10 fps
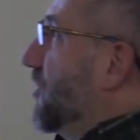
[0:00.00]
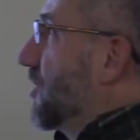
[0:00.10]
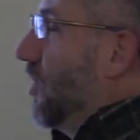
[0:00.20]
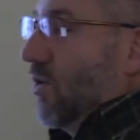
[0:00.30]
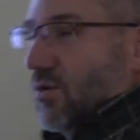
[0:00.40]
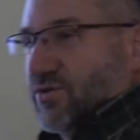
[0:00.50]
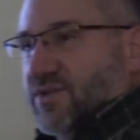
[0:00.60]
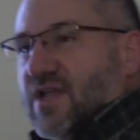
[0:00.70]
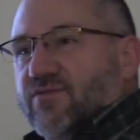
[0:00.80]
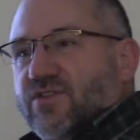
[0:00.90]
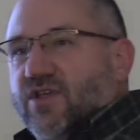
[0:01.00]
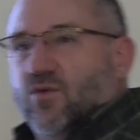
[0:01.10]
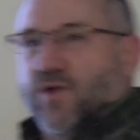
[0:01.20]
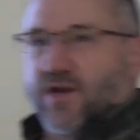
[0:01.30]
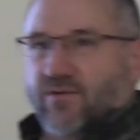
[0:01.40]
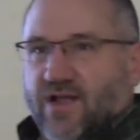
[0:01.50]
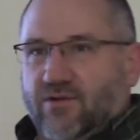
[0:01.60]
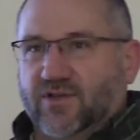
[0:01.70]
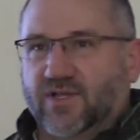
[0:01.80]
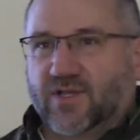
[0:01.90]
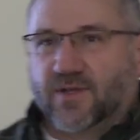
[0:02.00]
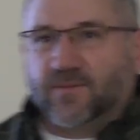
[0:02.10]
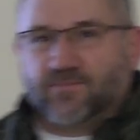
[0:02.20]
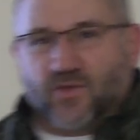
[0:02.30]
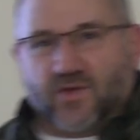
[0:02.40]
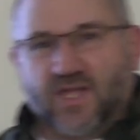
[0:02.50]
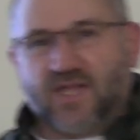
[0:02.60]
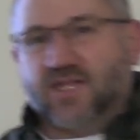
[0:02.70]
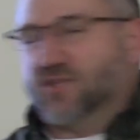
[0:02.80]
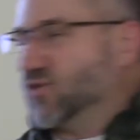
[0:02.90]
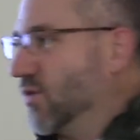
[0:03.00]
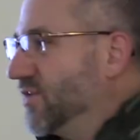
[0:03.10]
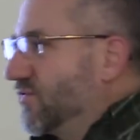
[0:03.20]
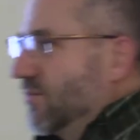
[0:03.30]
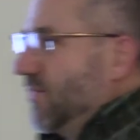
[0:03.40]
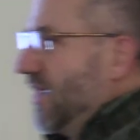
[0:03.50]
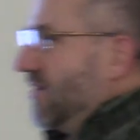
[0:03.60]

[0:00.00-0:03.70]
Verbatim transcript: to cold, never the other way around. Okay, it's always from